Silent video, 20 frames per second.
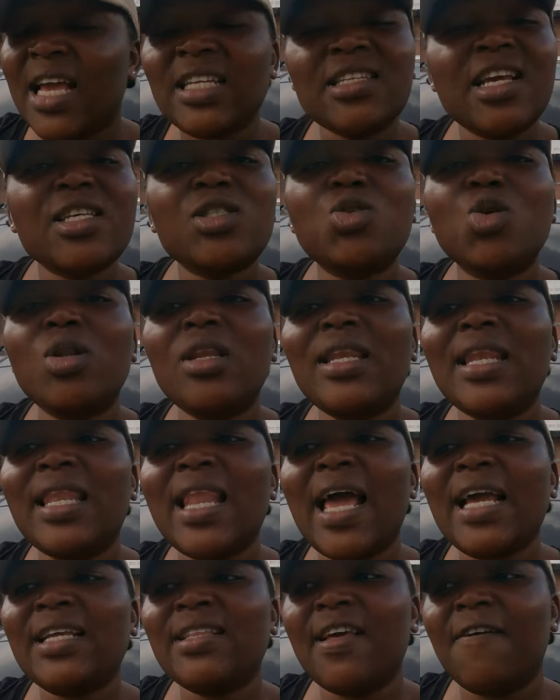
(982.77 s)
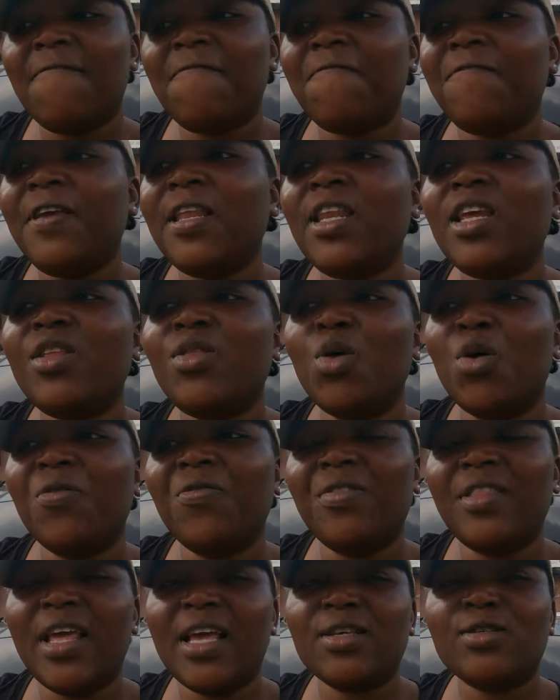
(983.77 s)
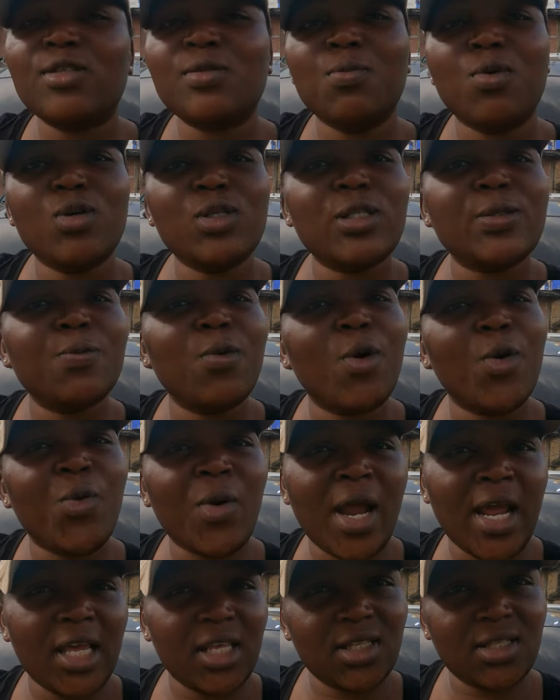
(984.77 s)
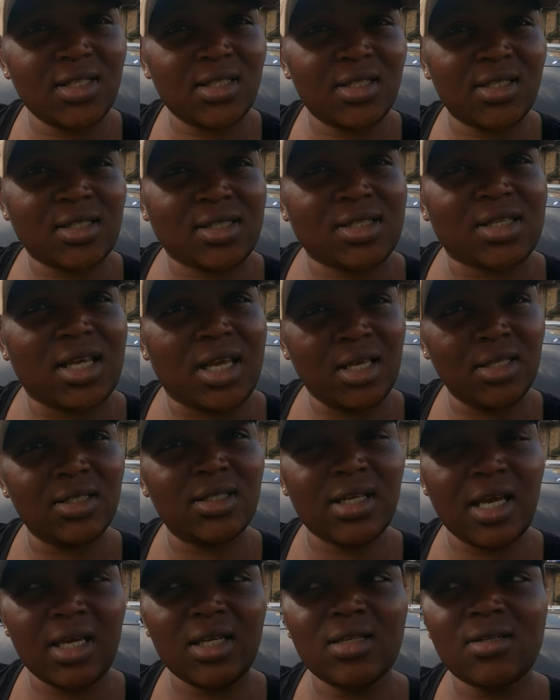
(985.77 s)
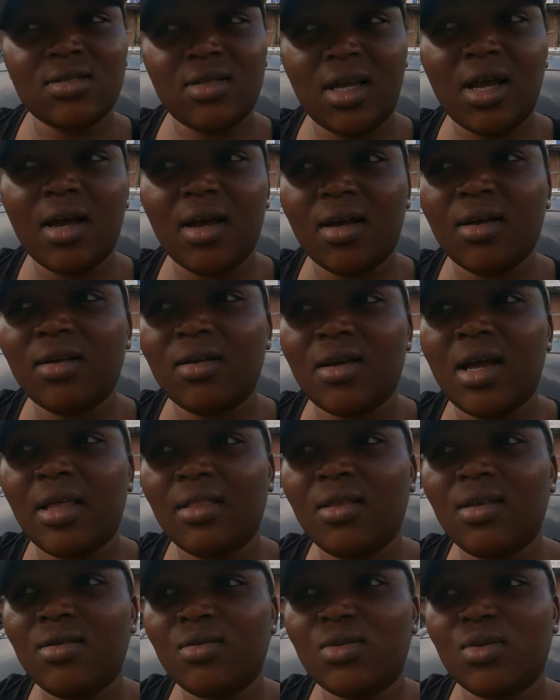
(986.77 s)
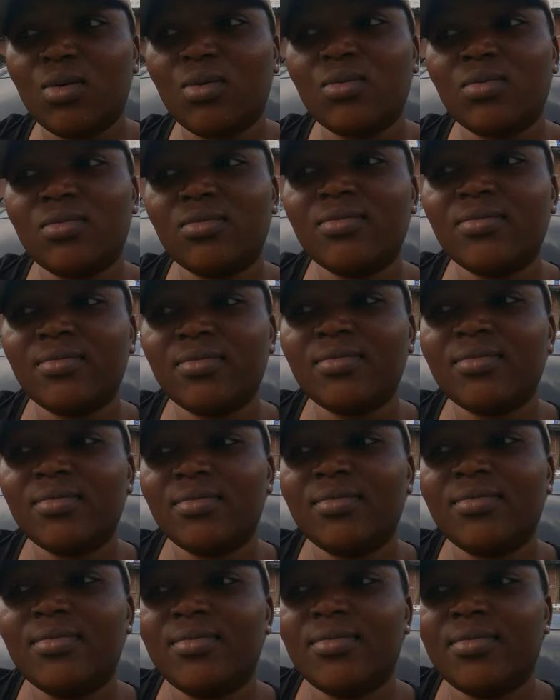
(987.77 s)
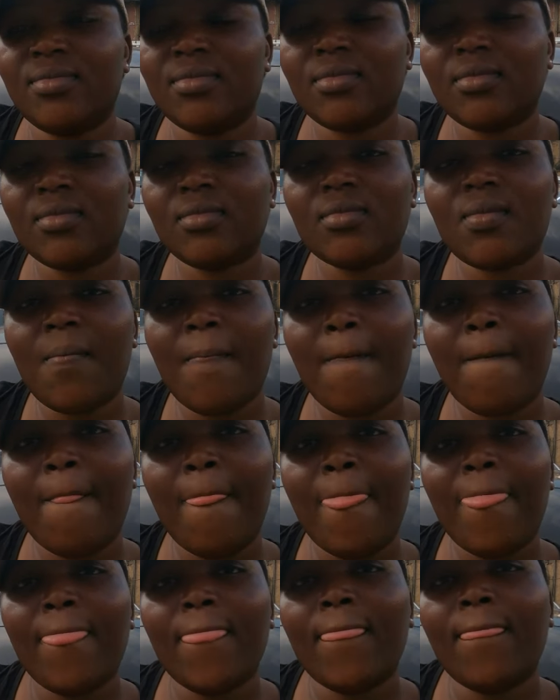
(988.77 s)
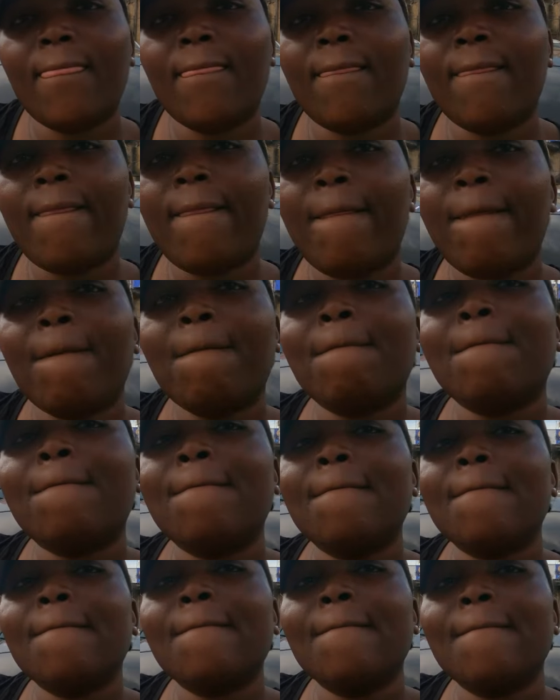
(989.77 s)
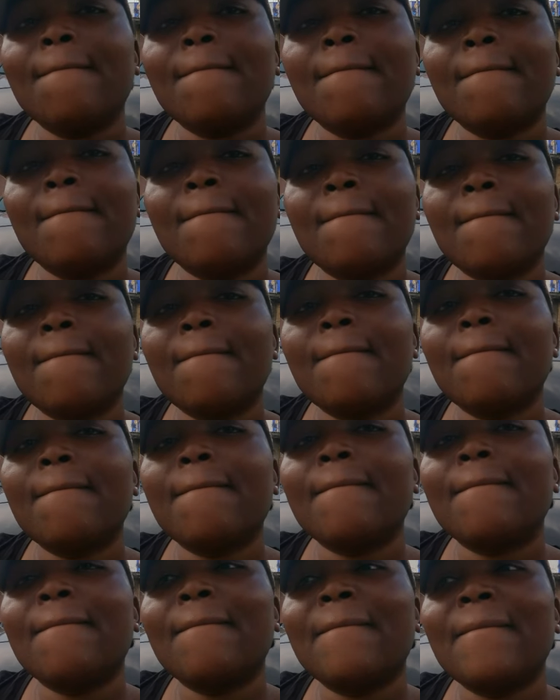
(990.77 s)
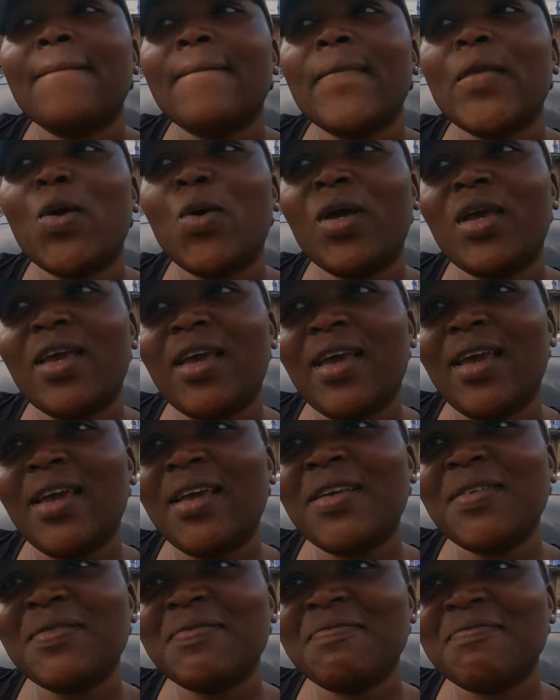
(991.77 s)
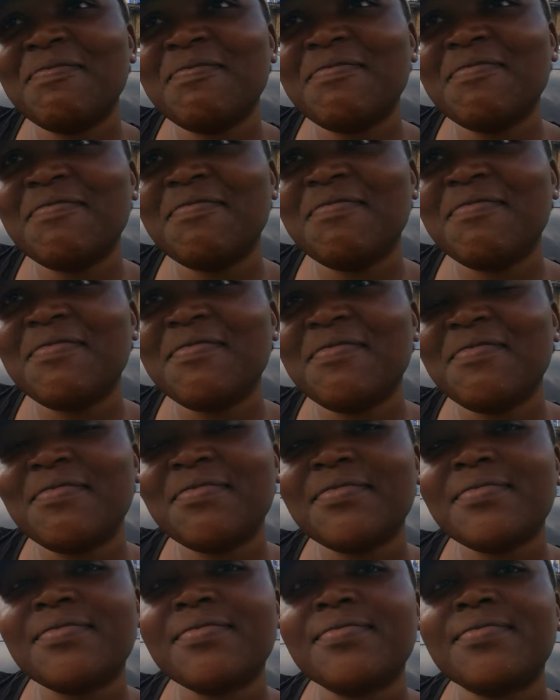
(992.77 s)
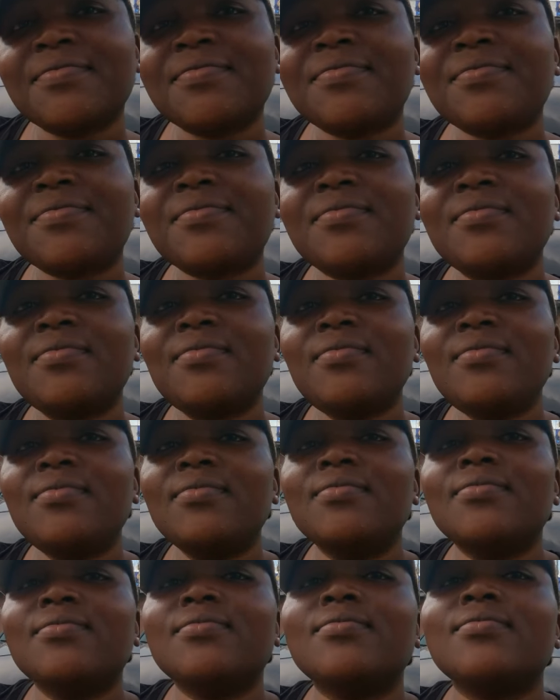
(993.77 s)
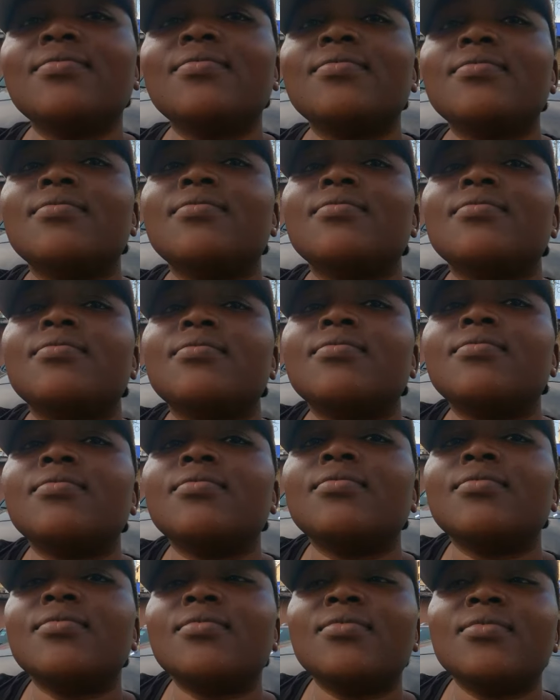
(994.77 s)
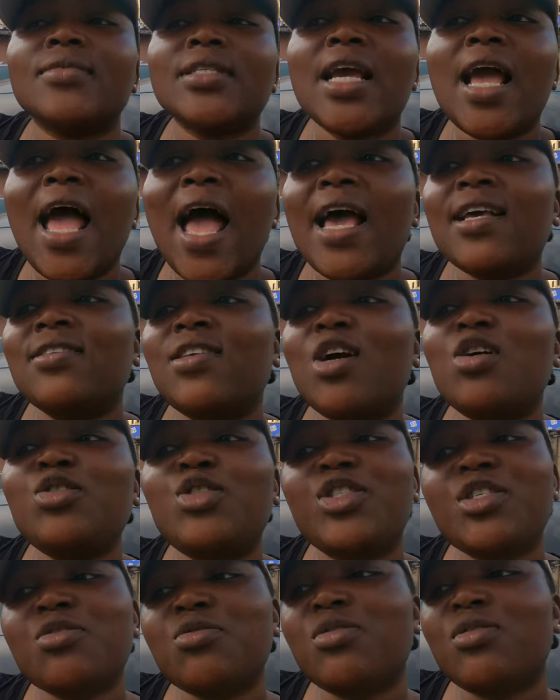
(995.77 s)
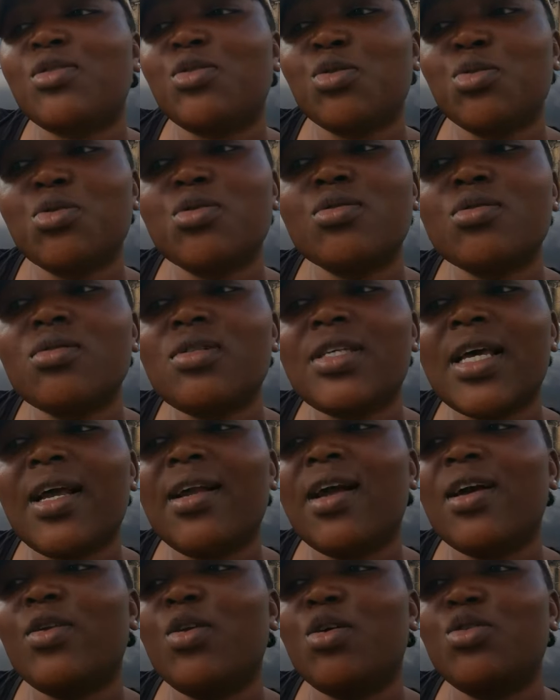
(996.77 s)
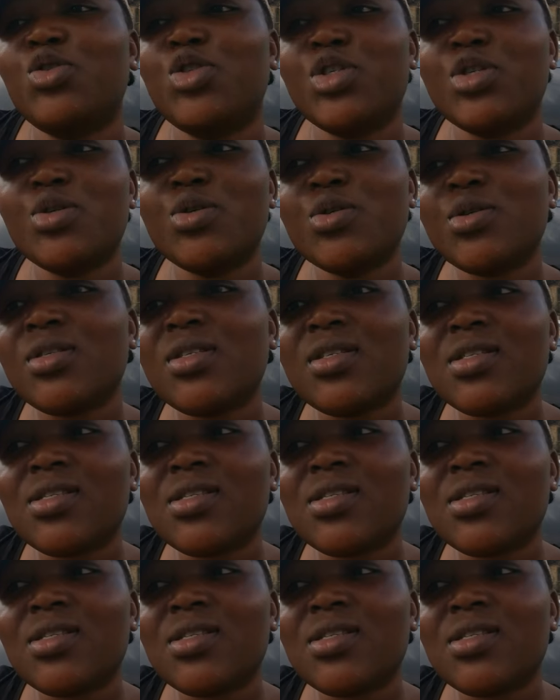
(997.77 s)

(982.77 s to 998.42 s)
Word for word: I just don't like the feeling of the small small rice okay. inside. Yeah, I think so. I think I think I will let you um, drop your number. Okay. Um, so that if anybody needs your services, I sell juice too. Tiger nut juice.